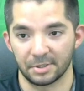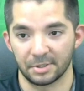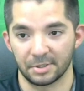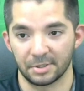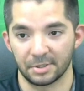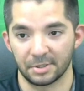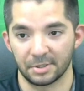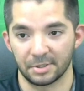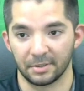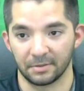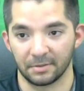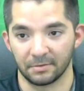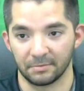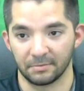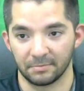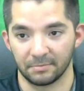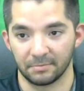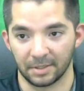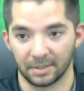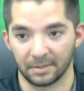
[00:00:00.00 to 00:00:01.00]
speaking,
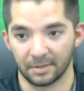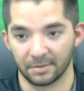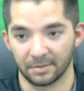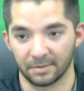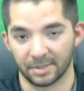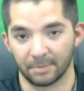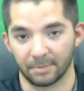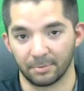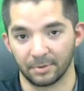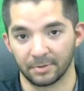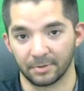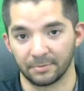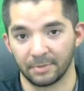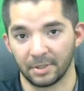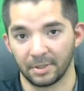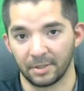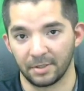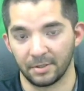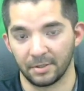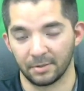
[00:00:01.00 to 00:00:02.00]
that they're separate.
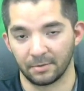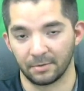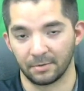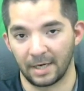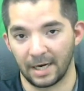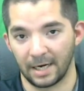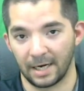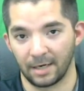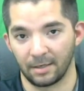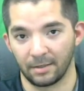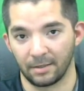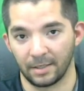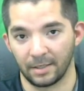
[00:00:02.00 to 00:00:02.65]
You don't hire